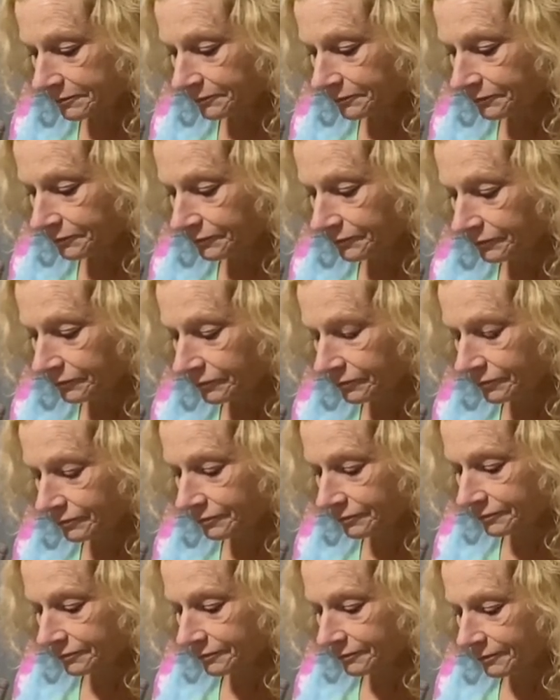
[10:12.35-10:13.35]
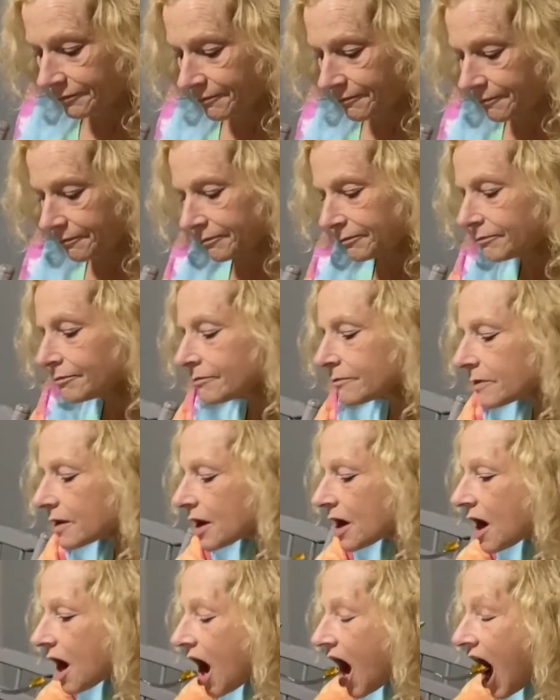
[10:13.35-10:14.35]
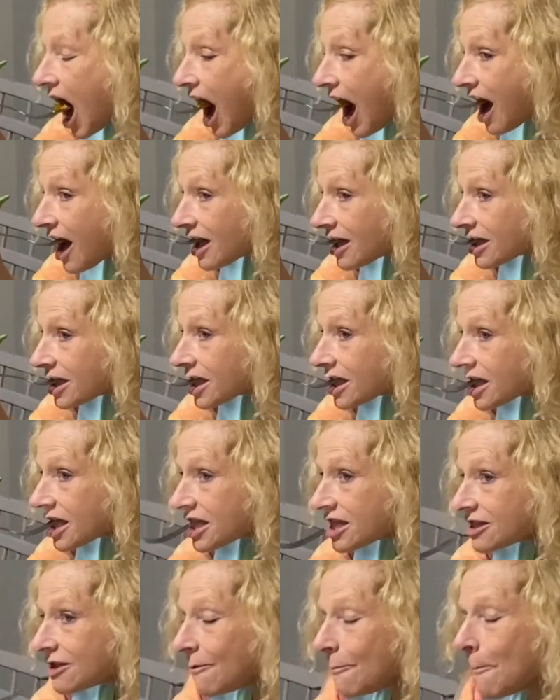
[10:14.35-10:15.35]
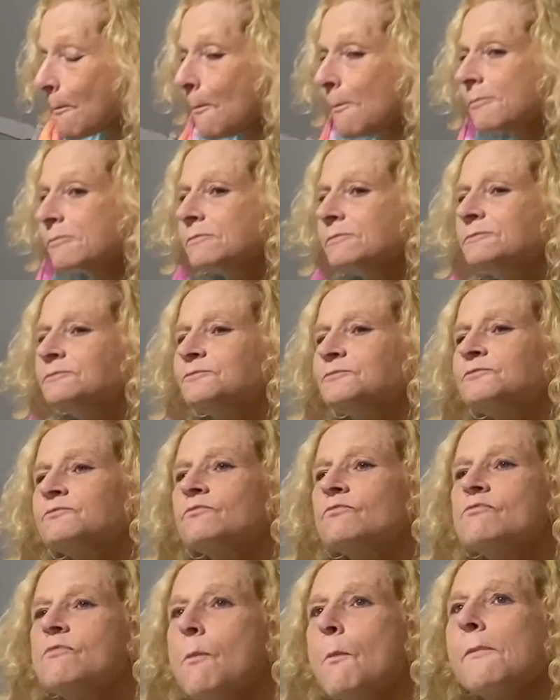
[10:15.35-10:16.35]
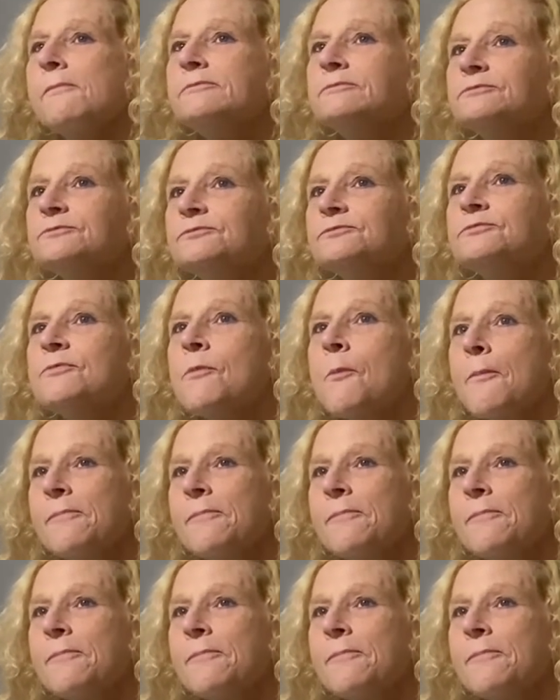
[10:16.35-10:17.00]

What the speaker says: in the Fort Myers area of the Gulf of Florida.